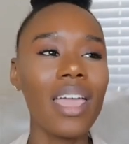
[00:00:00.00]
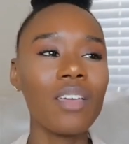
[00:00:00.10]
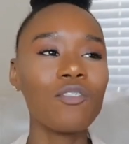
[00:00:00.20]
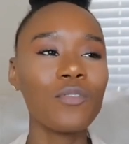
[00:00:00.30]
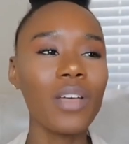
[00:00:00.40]

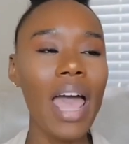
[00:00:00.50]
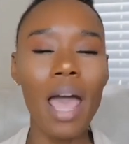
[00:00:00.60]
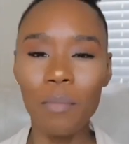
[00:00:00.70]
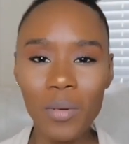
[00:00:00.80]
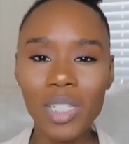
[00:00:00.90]
If
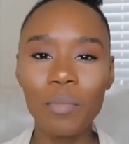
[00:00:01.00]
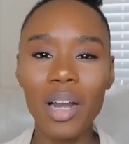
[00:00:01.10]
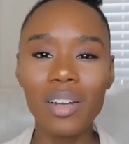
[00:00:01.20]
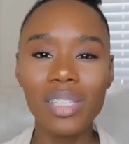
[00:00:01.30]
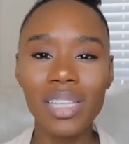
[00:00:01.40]
Happy was a
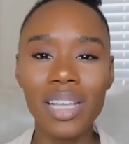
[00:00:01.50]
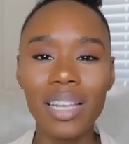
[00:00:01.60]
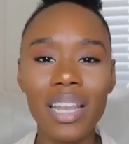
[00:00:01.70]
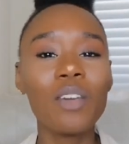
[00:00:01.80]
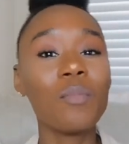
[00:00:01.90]

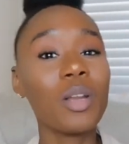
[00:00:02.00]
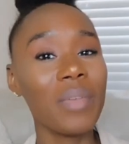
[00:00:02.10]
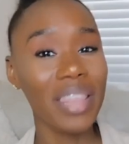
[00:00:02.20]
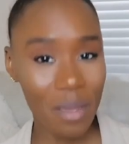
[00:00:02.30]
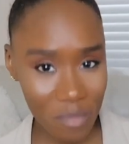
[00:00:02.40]
person, it would have
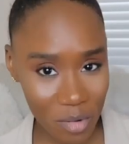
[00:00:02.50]
been that